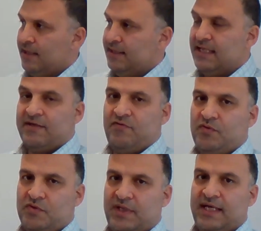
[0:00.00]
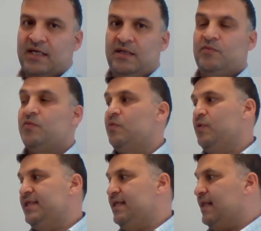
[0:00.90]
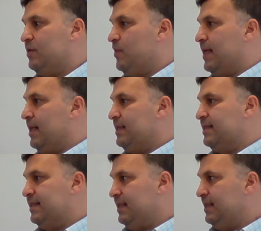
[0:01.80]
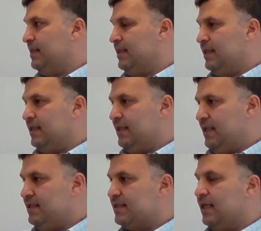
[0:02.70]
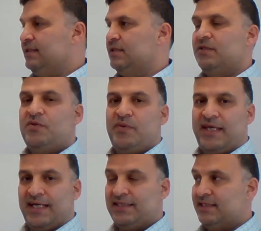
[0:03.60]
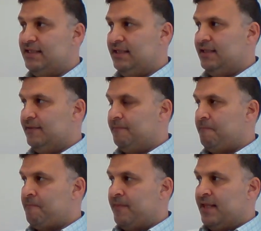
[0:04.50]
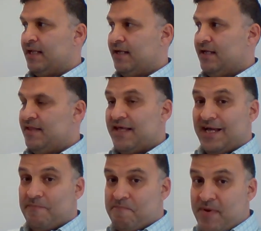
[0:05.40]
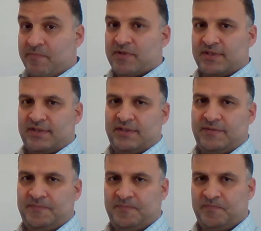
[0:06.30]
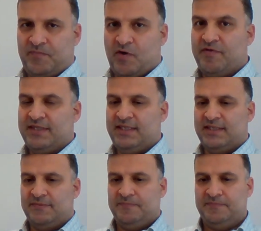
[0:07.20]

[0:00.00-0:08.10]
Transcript: data flow diagram. We see that we cannot see inside, we cannot see the members of the system.